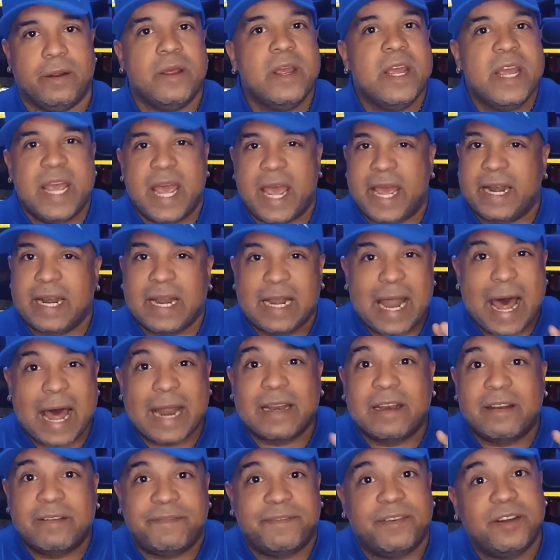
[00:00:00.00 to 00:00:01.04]
and a lot of
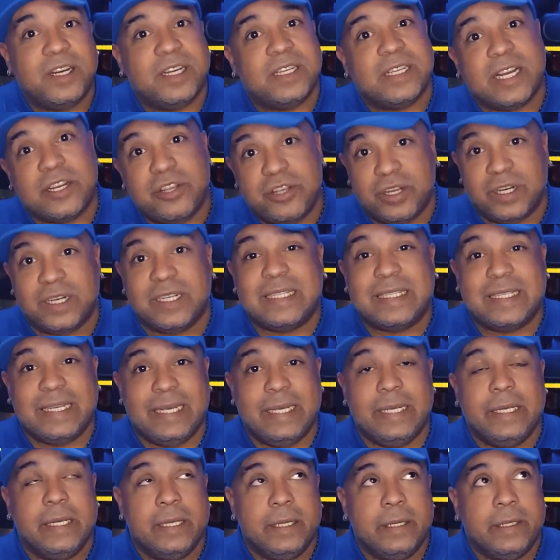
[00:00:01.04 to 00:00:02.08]
the footage that you're gonna
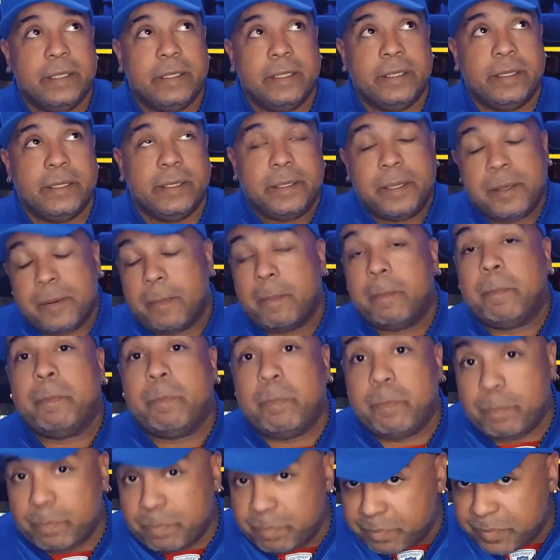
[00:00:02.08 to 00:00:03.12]
see
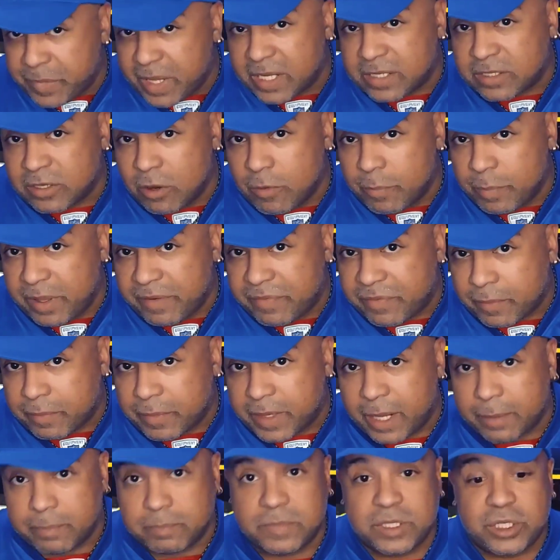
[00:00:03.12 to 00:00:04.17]
is gonna be from
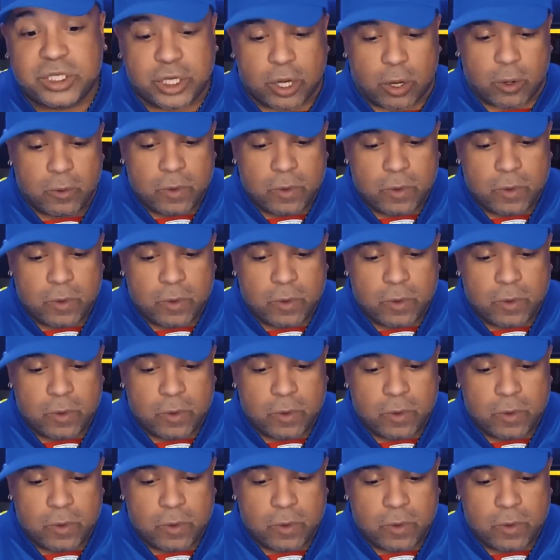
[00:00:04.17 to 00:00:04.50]
them. So